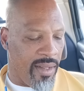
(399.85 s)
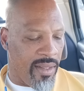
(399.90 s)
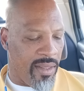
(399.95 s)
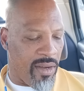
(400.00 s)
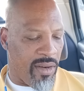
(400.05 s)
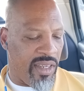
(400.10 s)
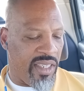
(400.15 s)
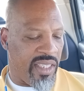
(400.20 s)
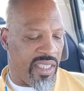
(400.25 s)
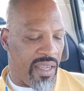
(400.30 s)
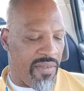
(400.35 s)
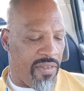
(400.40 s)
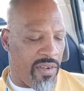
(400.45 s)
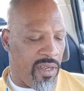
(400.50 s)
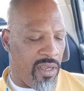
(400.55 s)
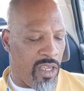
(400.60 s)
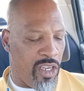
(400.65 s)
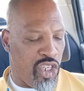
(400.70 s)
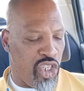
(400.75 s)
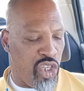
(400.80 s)
37,
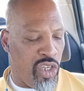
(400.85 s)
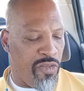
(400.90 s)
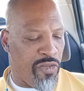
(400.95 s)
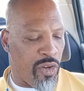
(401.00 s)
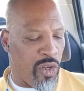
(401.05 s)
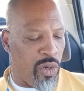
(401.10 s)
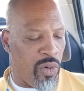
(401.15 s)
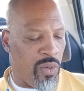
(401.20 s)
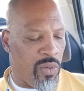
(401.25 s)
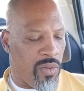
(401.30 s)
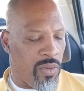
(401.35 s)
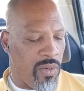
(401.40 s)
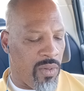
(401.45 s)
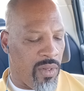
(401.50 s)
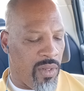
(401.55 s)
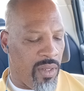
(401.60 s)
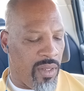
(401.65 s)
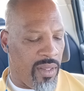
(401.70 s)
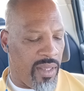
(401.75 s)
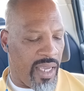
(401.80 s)
Heshivlo,
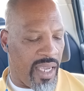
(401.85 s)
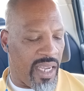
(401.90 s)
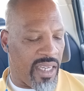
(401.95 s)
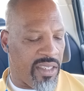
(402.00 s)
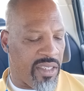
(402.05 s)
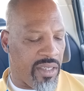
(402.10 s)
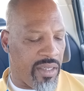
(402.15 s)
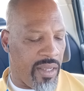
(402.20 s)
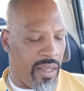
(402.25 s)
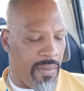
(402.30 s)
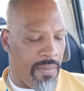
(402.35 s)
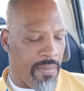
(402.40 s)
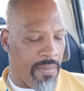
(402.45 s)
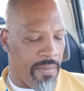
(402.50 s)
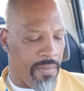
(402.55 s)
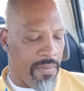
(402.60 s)
they answered him,